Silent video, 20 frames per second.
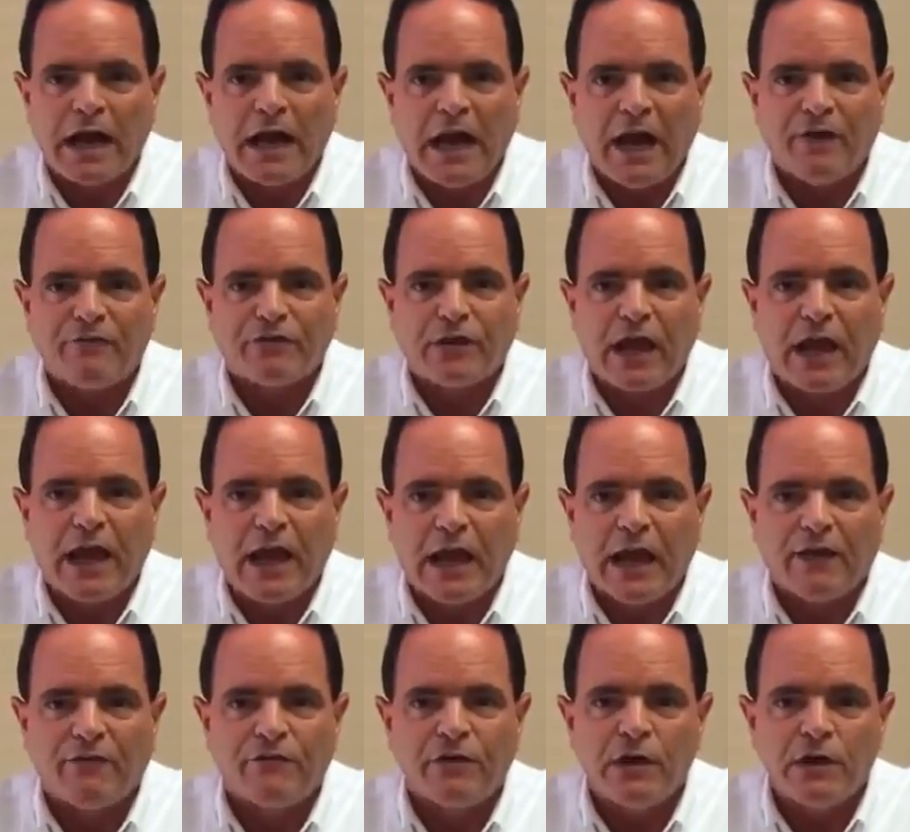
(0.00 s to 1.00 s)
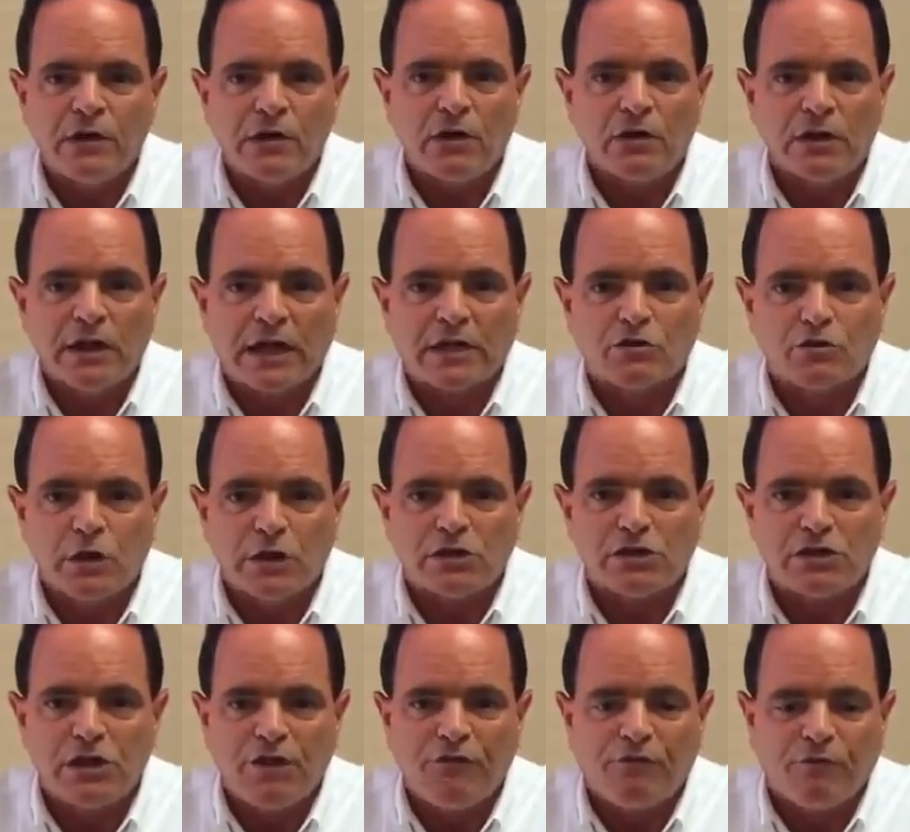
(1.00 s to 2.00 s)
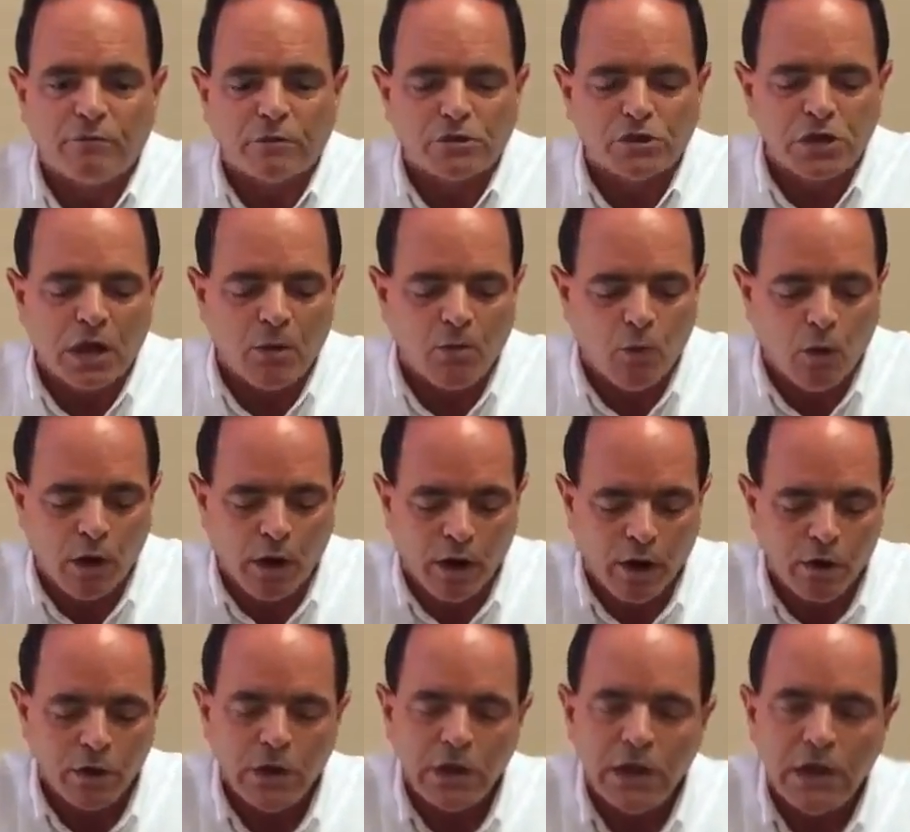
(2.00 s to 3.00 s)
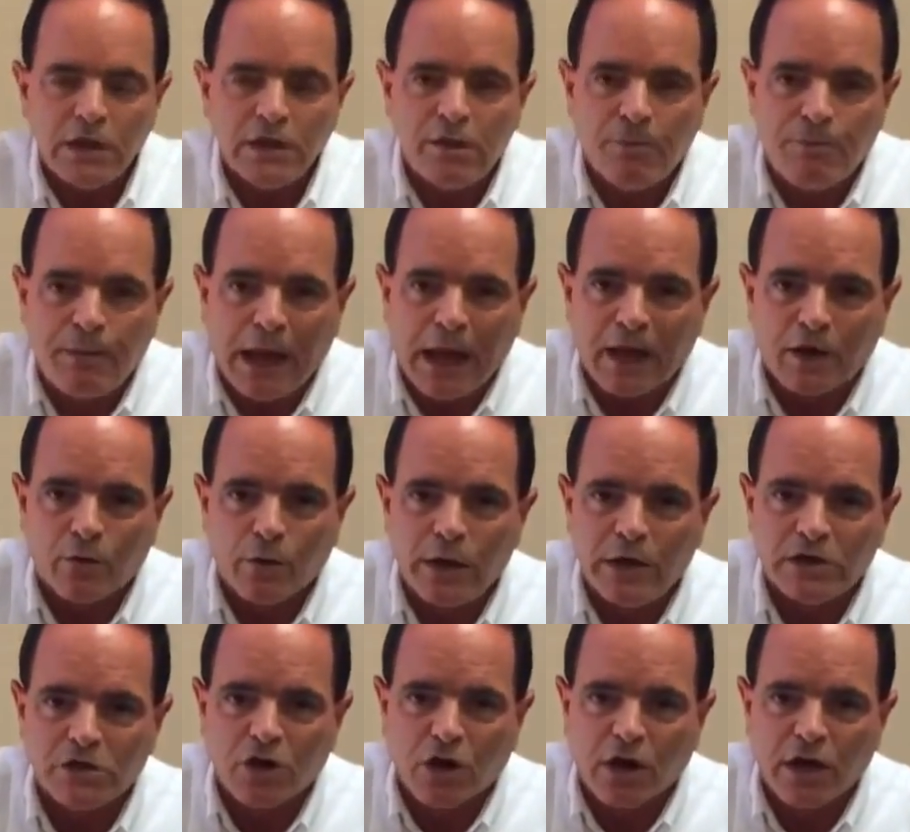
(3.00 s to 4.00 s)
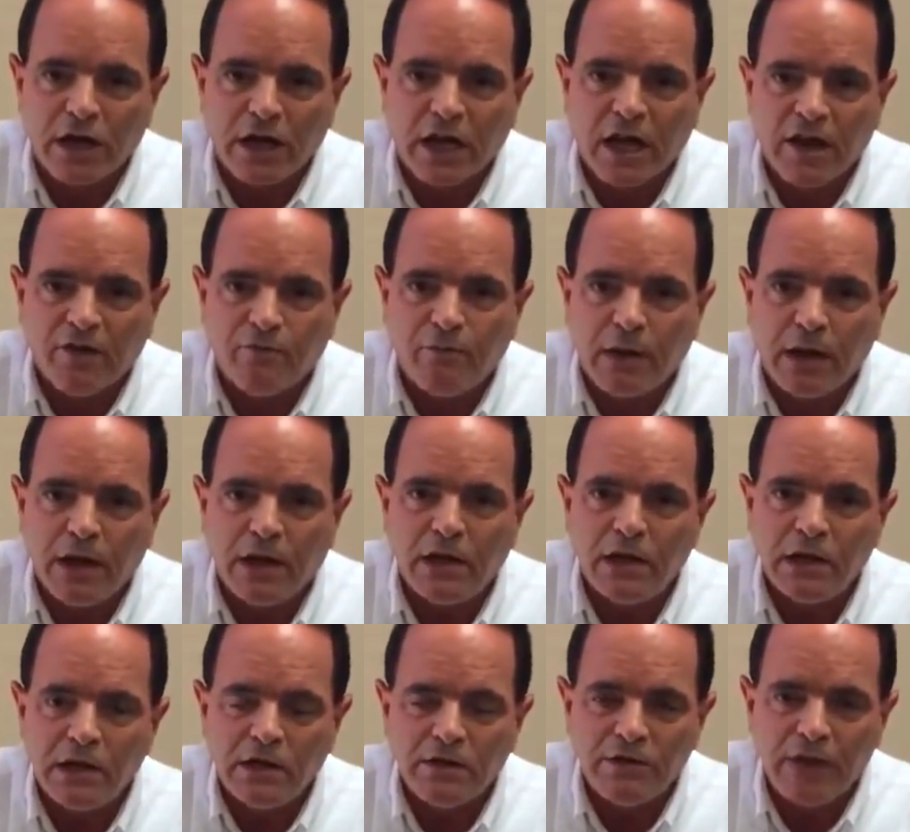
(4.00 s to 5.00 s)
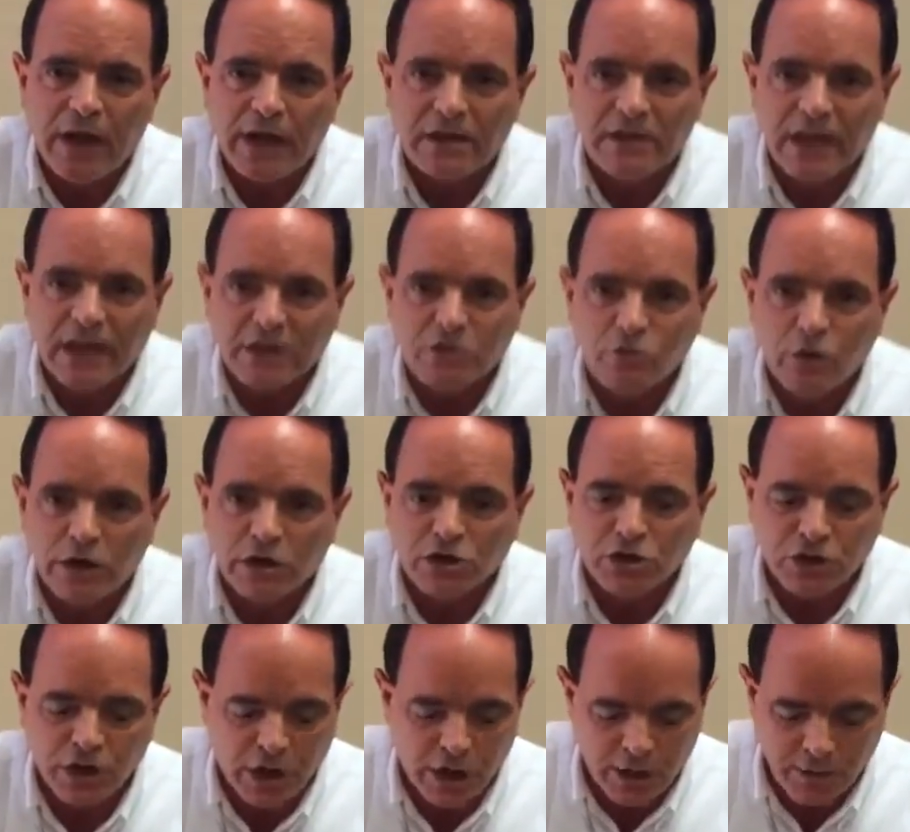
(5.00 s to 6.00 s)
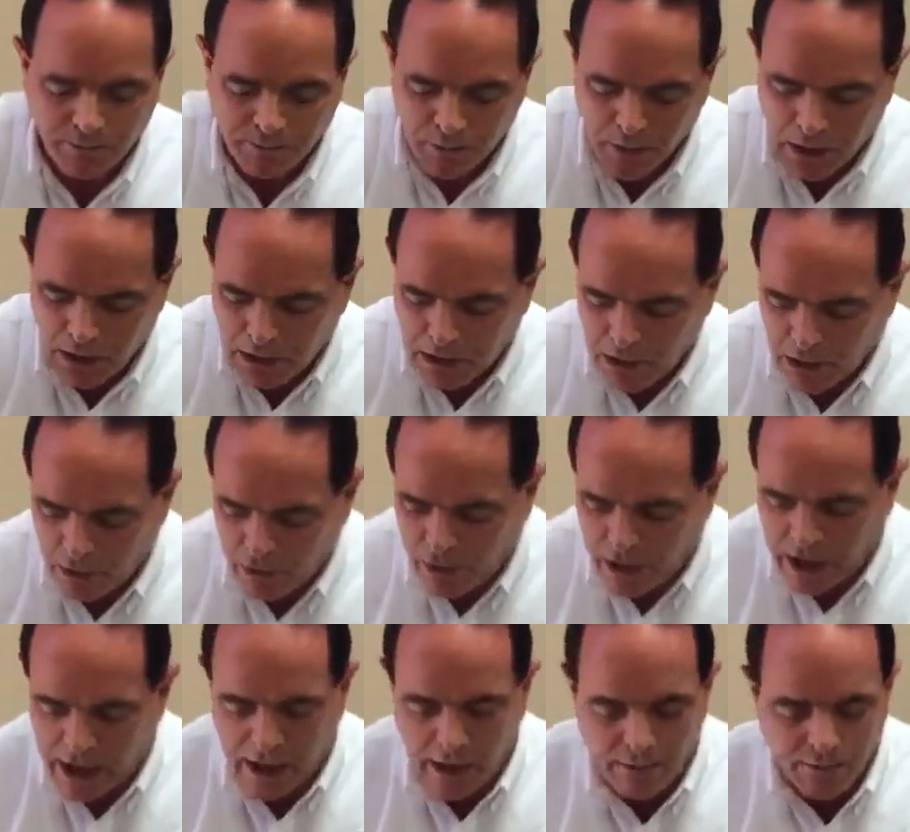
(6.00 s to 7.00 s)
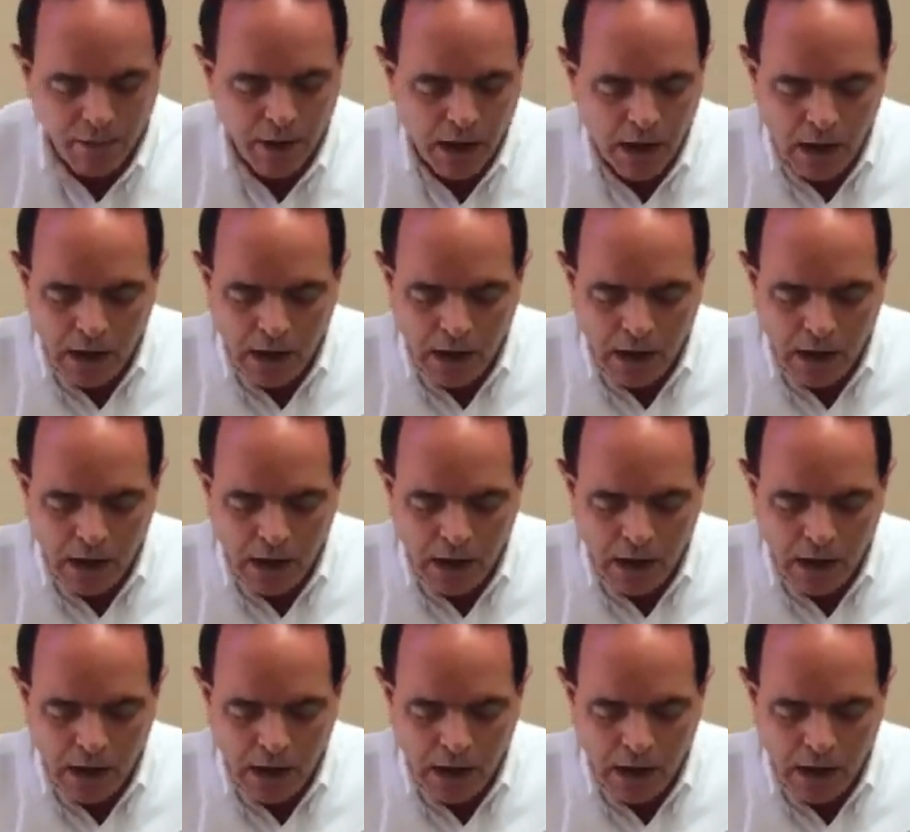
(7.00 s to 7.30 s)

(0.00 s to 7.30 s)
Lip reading: I have to have electricity from somewhere. The batteries are going to give me that electricity. Okay,